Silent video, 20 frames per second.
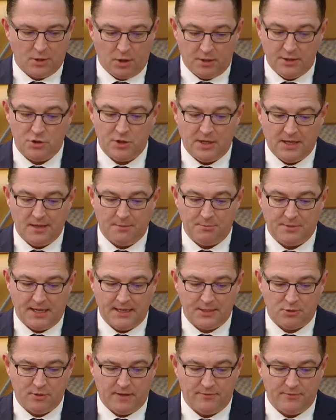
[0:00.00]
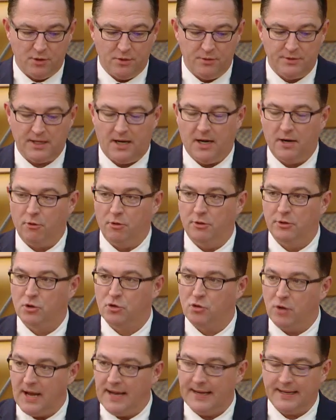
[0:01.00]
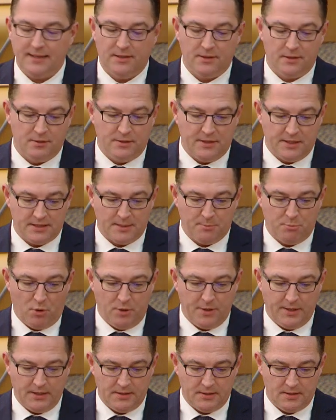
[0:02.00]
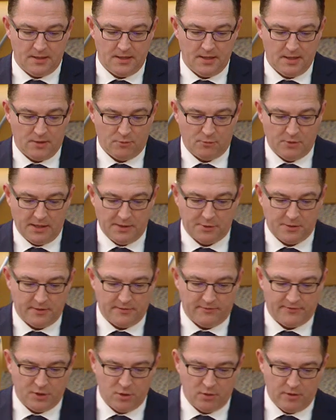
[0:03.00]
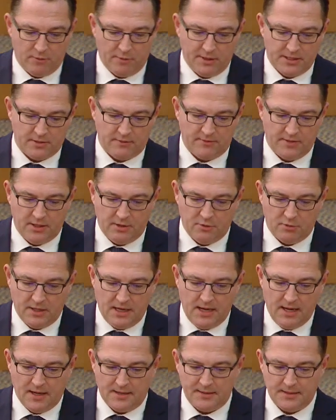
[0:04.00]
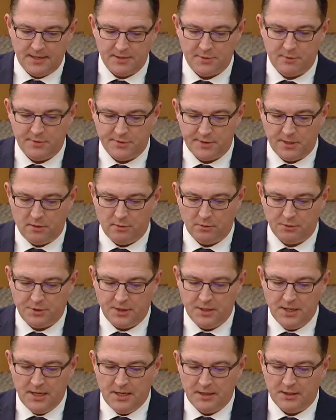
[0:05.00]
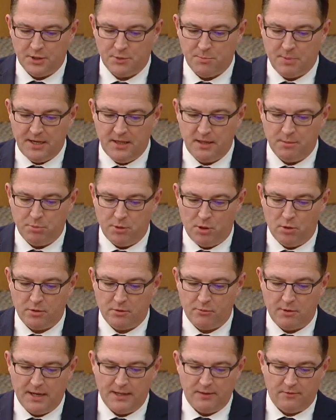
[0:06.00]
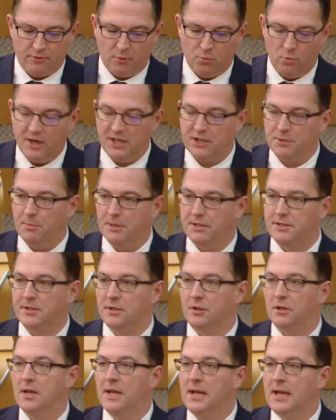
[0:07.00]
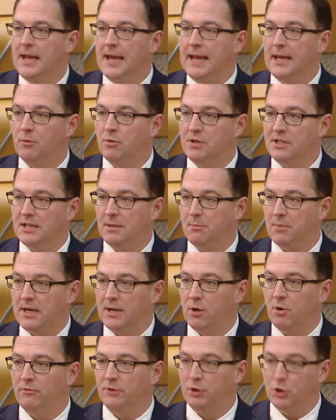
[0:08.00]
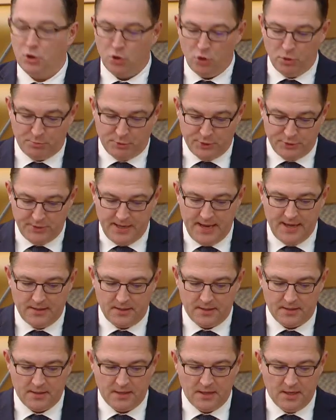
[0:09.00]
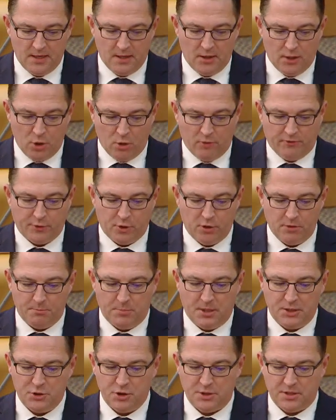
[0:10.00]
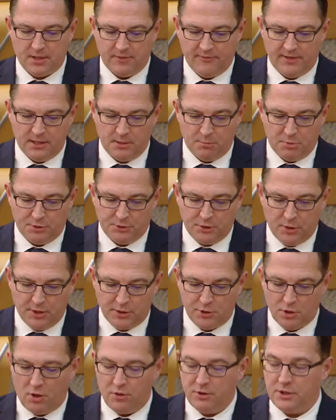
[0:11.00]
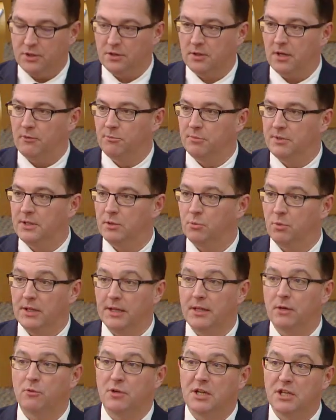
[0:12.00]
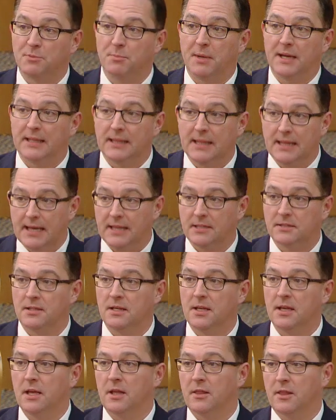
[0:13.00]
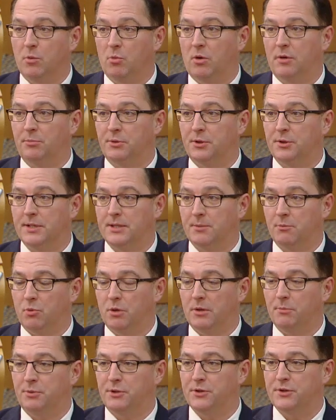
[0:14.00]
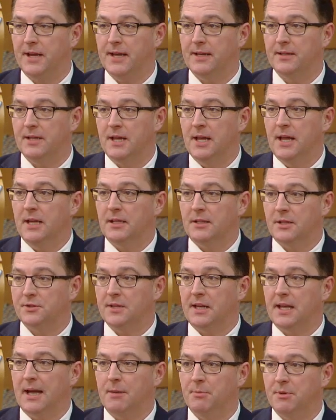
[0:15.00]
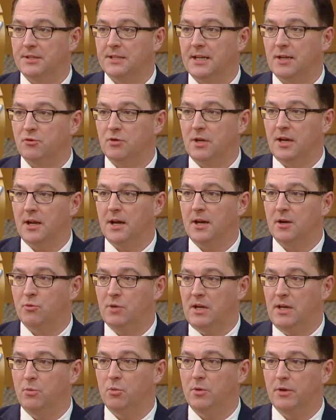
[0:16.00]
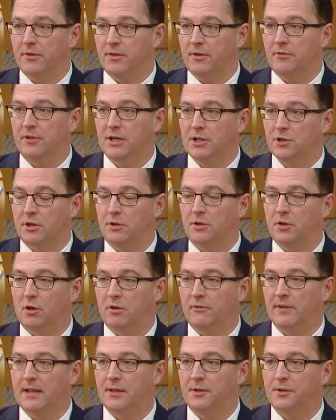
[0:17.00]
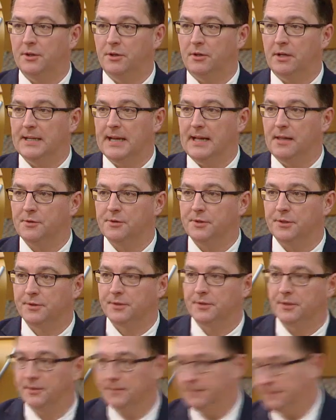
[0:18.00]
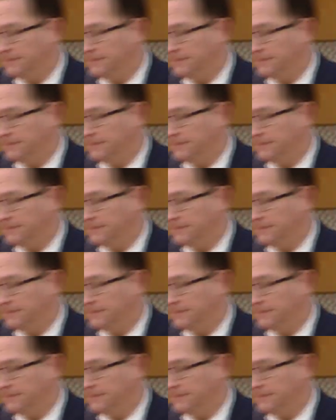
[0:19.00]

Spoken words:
Scottish income tax revenues are on track to disappoint relative to the rest of the UK, and as a result, despite the block grant from Westminster increasing by over 2%, the overall budget available to the Scottish Government will increase by less than 1%. Does the Cabinet Secretary agree with the Fraser of Allender analysis?